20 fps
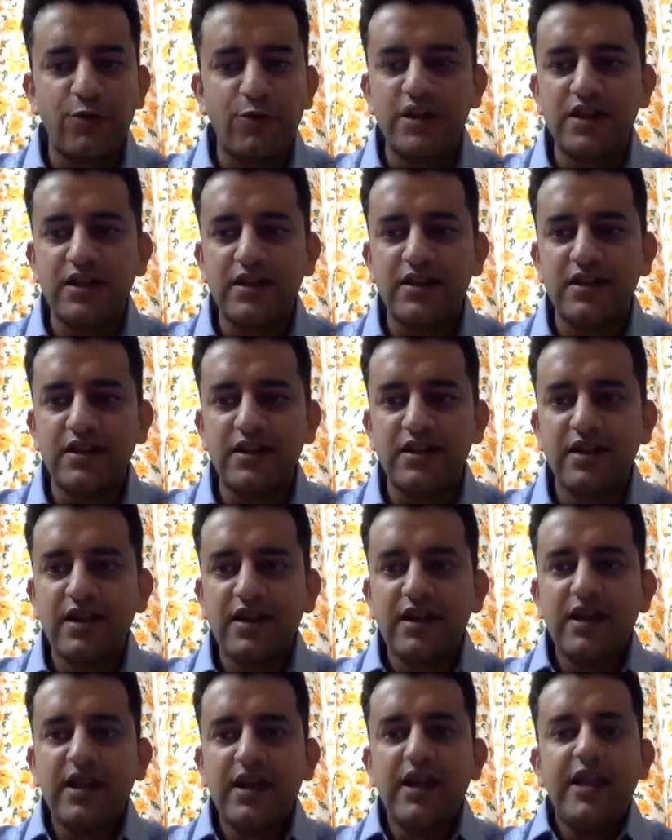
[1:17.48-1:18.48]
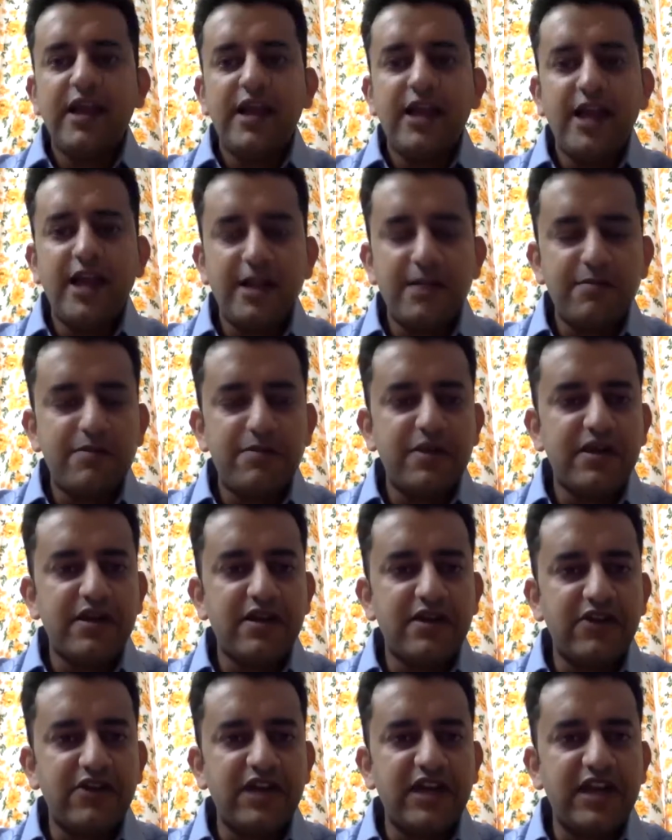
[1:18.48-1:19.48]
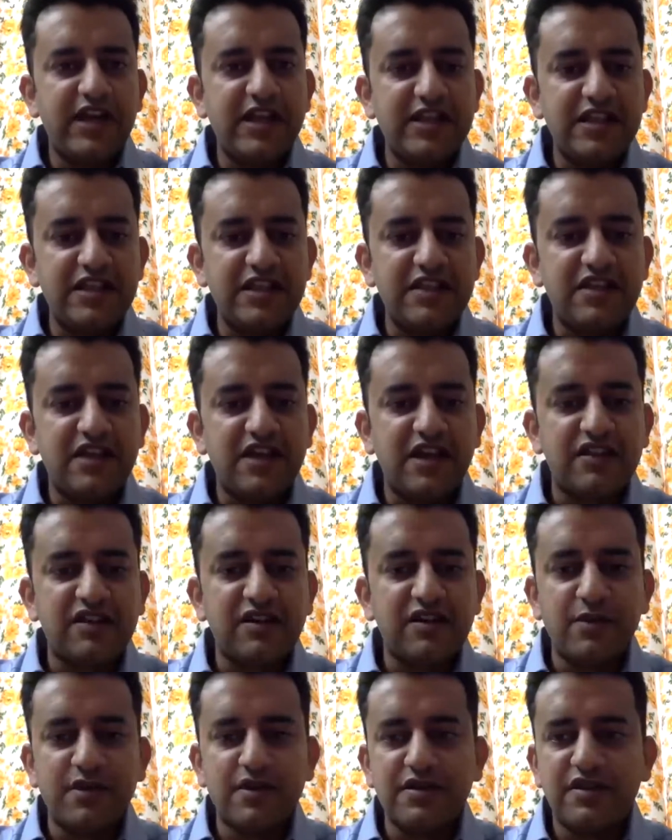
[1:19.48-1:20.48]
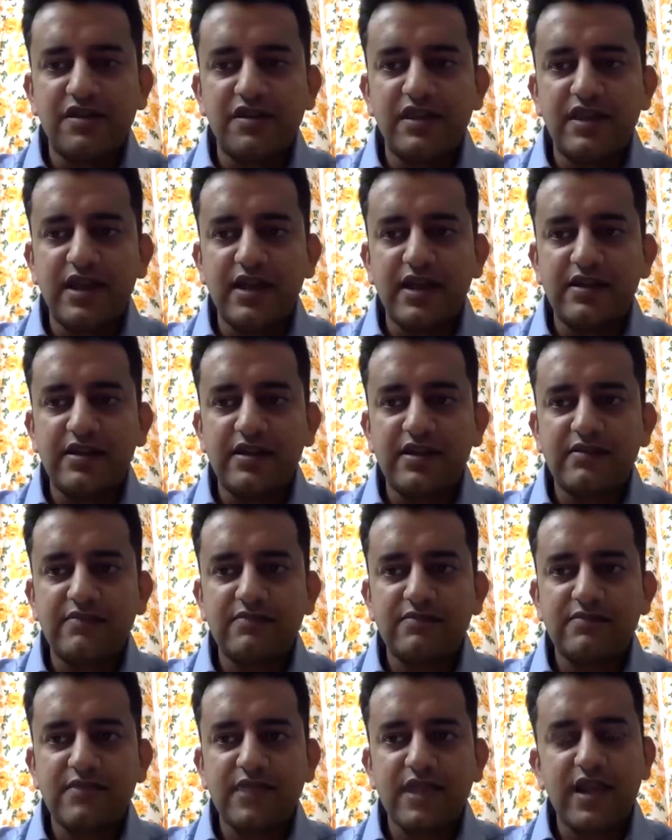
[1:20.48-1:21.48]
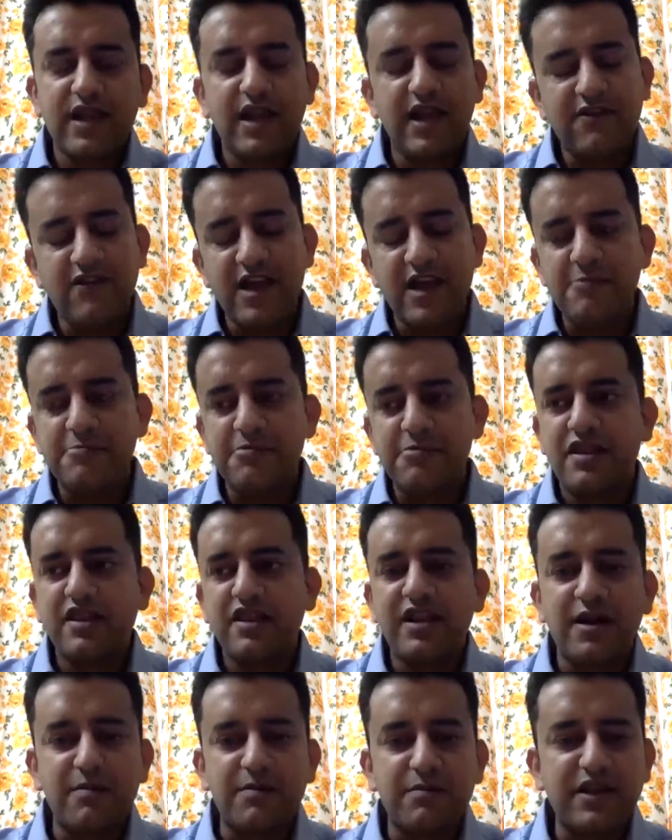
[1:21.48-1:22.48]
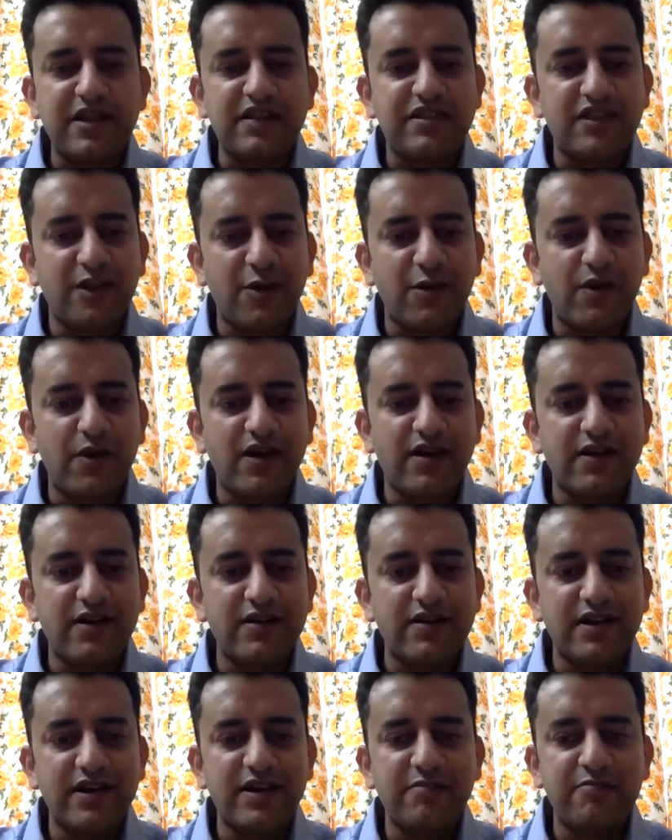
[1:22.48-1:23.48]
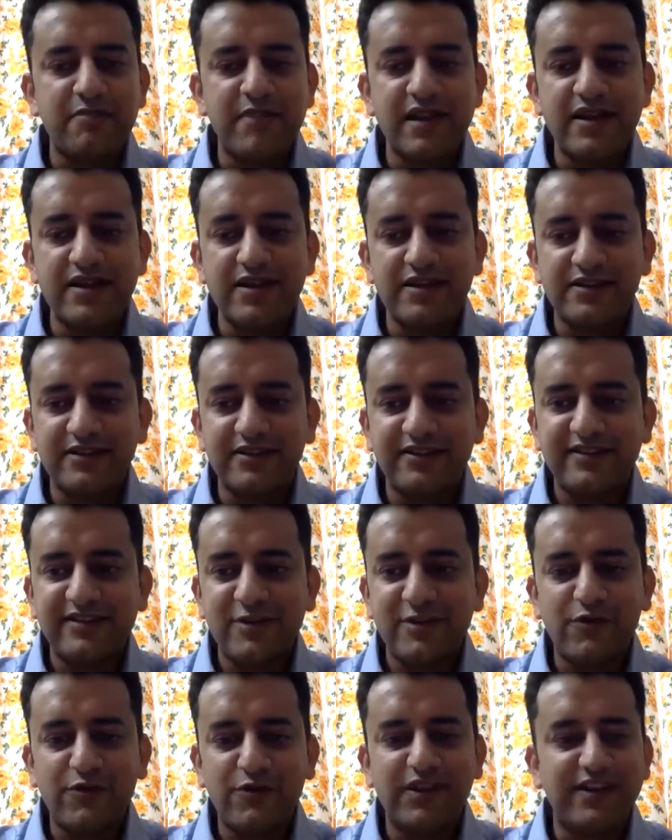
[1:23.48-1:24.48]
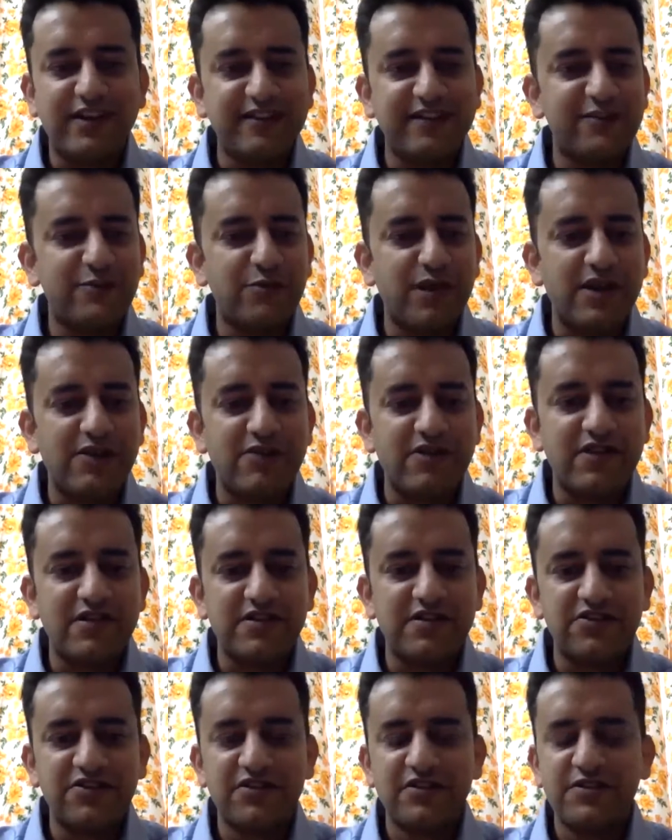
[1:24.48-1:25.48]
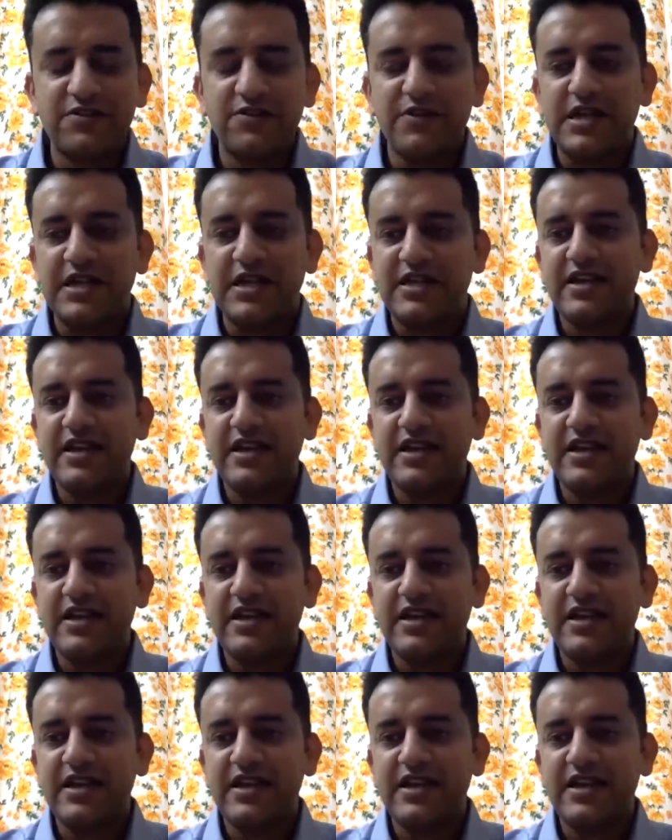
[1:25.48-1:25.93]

in helping retain these customers that I've helped companies acquire in millions over the last 12 years, right?